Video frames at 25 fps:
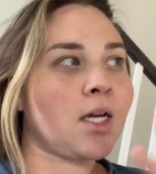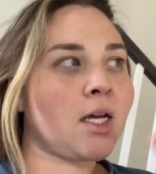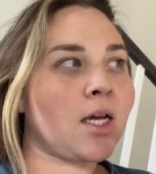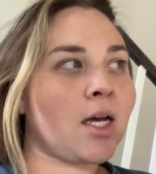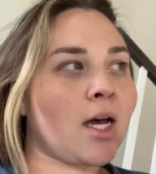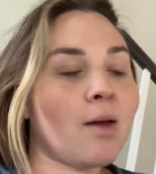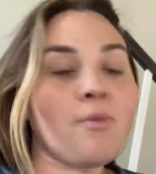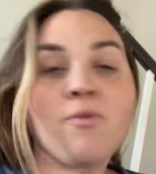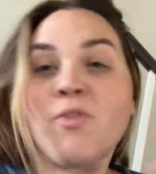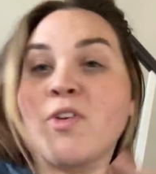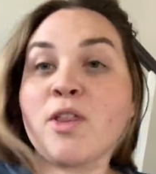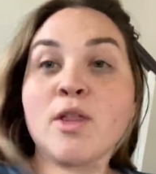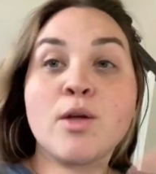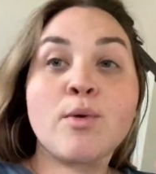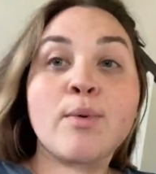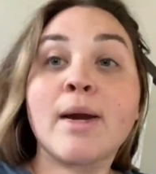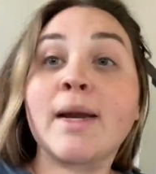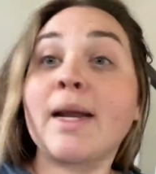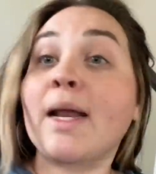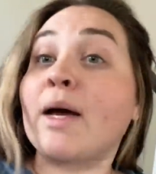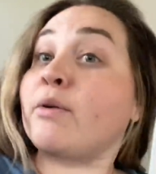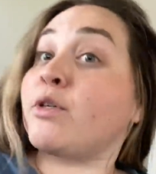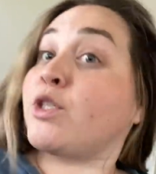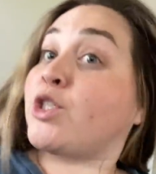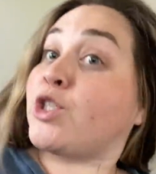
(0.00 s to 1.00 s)
I'm feeling right
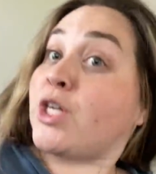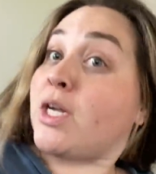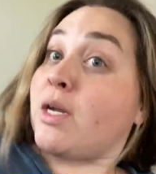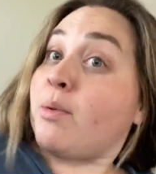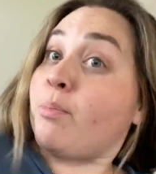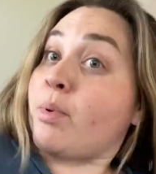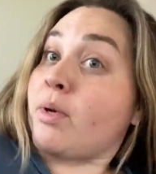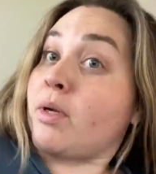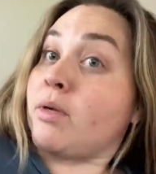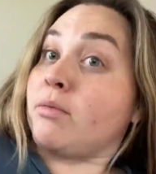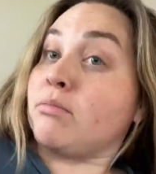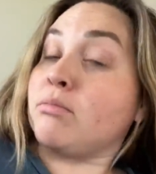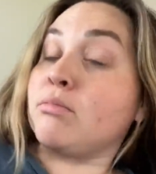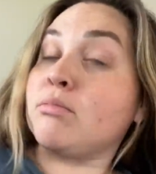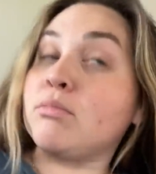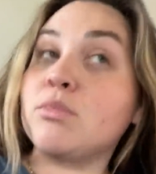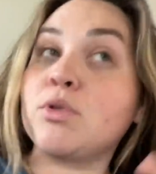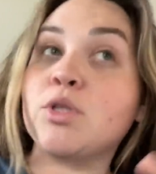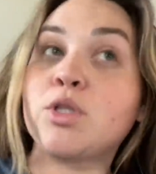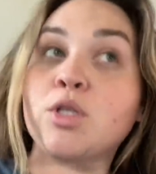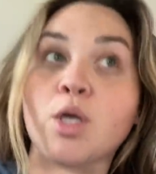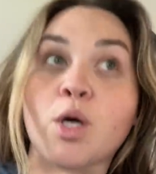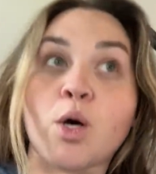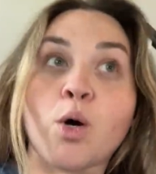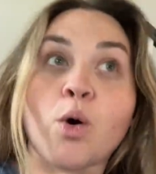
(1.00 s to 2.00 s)
now is cheap.
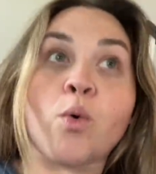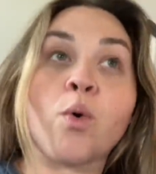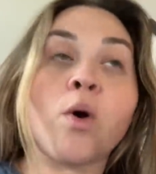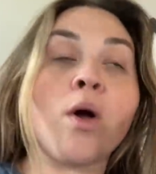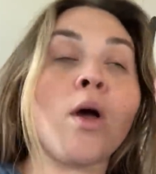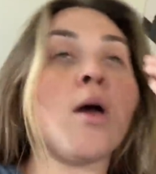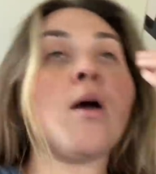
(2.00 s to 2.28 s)
So